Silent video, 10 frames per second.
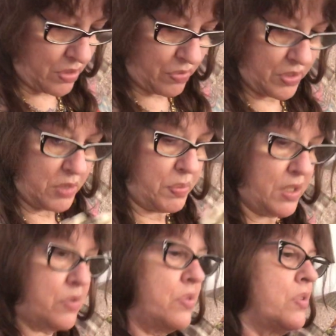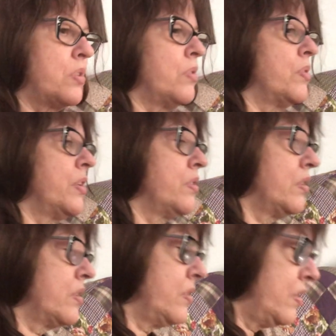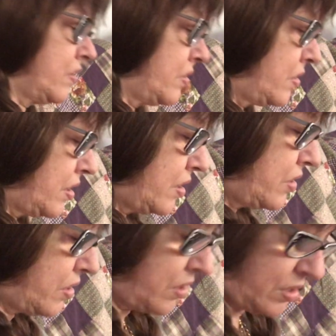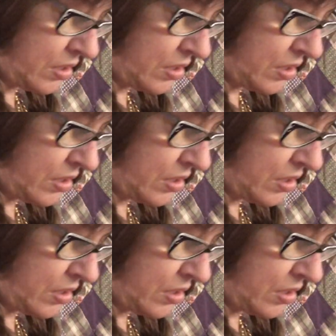oh, these beads will just go right directly into the trash.